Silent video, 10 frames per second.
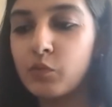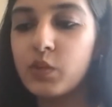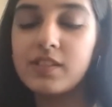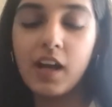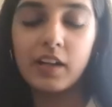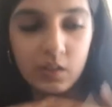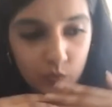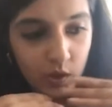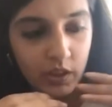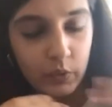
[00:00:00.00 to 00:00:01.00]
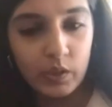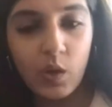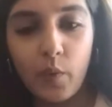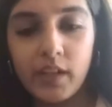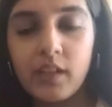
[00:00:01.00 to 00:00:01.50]
We started working with
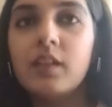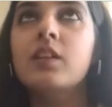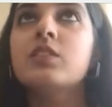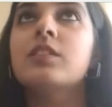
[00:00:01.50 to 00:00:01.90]
our vendors.